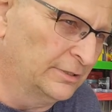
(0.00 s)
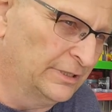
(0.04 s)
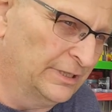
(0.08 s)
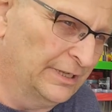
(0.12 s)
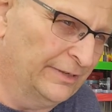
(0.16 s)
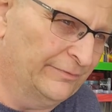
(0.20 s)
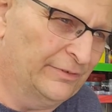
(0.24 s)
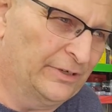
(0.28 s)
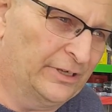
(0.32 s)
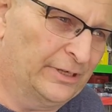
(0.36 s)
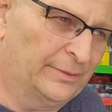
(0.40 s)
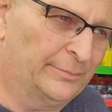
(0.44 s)

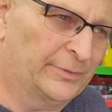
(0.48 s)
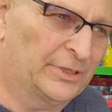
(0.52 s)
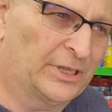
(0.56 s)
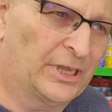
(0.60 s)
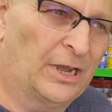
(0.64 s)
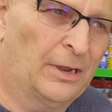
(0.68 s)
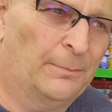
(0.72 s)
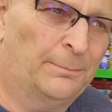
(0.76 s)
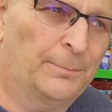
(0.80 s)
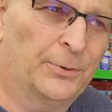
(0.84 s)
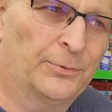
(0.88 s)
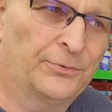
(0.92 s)
giving him
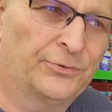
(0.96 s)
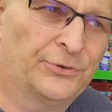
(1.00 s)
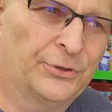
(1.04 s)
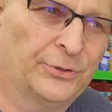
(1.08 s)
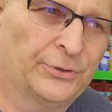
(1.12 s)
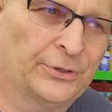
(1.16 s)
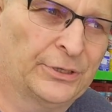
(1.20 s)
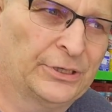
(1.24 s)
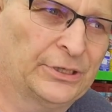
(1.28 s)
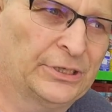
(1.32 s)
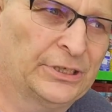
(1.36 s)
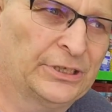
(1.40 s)
the
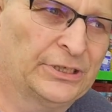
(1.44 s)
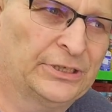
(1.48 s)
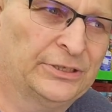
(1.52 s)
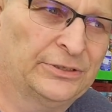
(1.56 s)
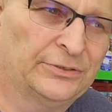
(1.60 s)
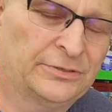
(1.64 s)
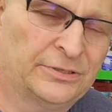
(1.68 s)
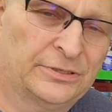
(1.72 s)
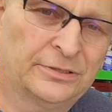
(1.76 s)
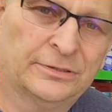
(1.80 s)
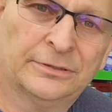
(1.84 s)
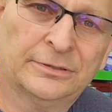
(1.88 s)

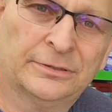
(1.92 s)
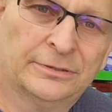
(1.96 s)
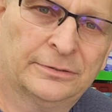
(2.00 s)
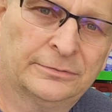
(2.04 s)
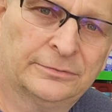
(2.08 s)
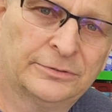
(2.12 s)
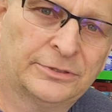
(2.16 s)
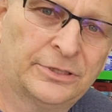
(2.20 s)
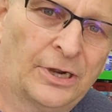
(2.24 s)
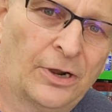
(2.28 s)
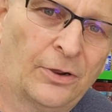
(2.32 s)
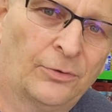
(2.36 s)
opportunity
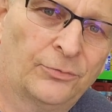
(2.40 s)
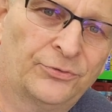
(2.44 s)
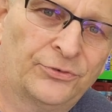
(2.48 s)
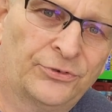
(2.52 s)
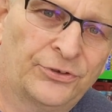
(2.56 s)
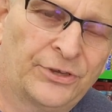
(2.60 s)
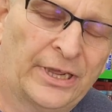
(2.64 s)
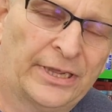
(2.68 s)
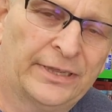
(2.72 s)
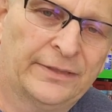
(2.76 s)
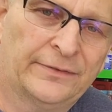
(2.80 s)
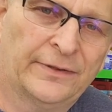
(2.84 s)
to,
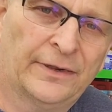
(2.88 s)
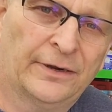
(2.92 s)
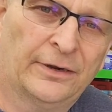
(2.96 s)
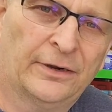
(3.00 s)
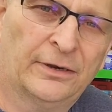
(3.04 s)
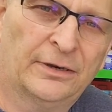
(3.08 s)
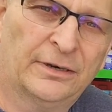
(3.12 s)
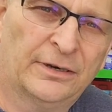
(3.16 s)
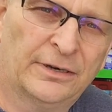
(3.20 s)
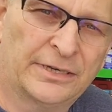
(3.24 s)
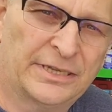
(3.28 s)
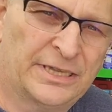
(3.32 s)
stay
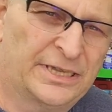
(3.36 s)
there.